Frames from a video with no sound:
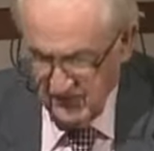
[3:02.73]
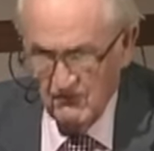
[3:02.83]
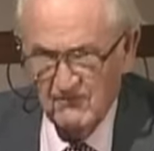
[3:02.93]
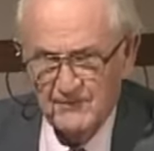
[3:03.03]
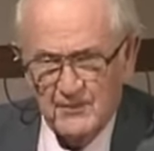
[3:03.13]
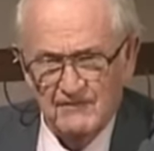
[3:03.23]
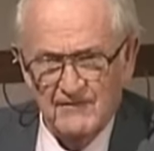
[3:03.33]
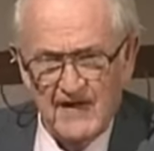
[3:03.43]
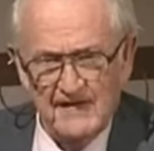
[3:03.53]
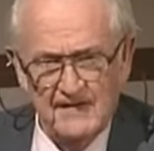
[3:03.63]
that you have
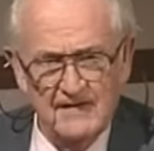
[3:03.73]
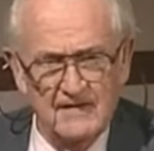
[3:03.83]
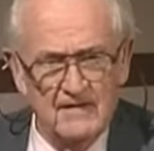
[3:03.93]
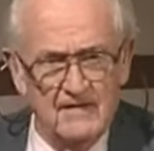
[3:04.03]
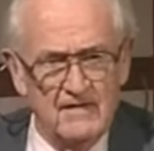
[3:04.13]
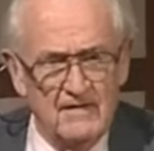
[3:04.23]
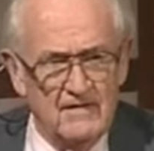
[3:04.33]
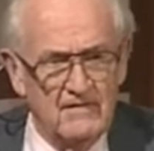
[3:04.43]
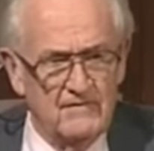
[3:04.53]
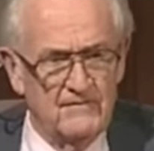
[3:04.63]
provided
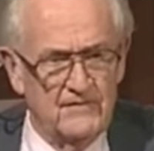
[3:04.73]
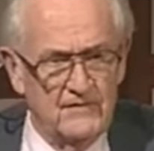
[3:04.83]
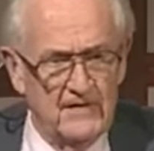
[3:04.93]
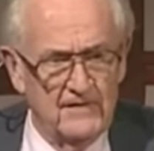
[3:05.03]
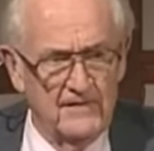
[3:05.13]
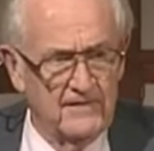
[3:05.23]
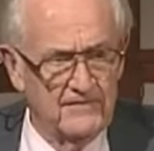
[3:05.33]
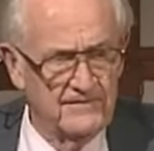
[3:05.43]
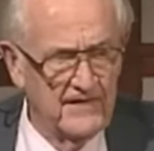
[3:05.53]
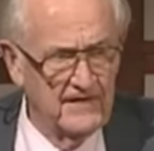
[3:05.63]
for
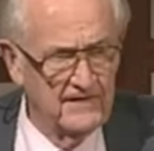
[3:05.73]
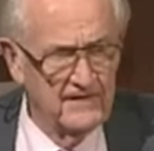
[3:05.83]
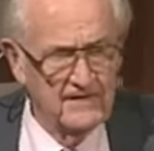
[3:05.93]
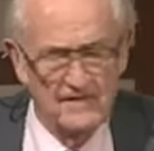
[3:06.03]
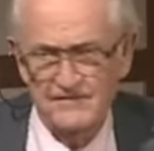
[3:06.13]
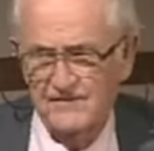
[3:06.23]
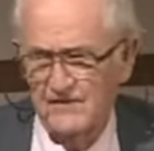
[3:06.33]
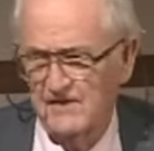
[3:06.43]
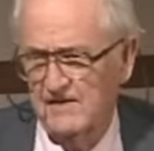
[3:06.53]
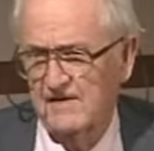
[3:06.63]
the fund and
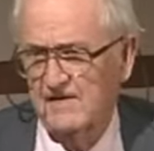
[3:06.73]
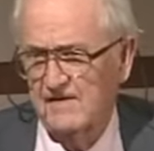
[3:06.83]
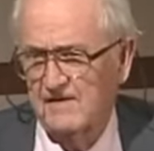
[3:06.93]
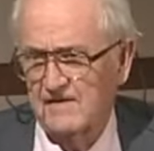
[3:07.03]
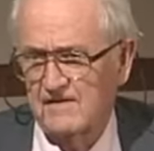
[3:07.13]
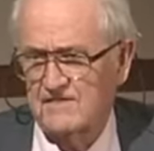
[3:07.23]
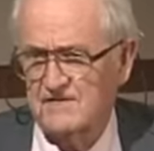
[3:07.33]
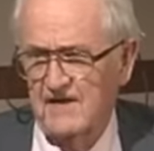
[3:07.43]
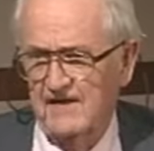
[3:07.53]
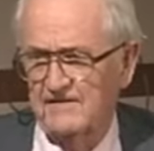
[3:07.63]
for
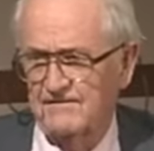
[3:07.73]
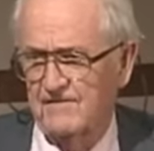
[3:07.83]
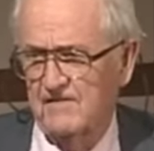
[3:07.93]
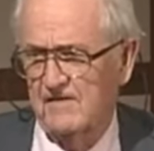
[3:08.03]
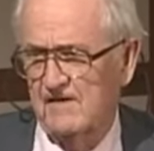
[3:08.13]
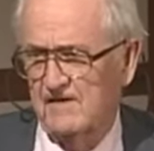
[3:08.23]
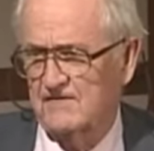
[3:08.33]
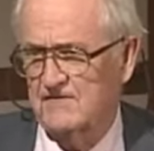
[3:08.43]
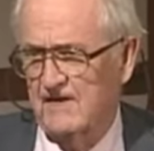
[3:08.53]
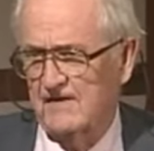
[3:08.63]
this kind of very
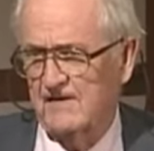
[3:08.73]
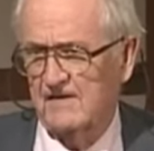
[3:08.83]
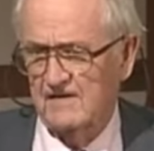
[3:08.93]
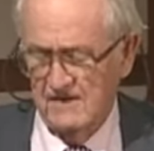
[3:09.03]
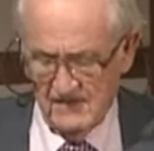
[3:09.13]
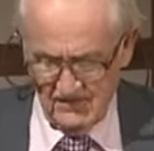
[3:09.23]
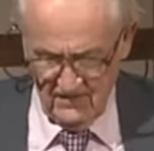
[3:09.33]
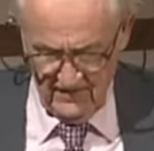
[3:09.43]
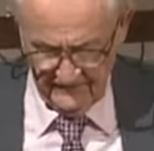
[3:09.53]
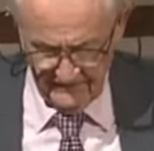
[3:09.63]
exciting
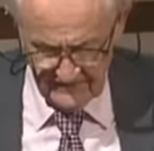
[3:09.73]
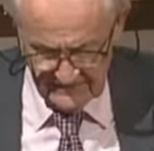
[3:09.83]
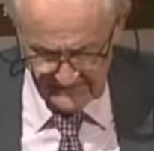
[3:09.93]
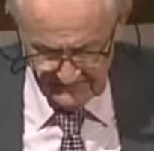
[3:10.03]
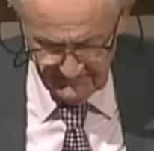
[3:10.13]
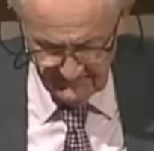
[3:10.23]
conference.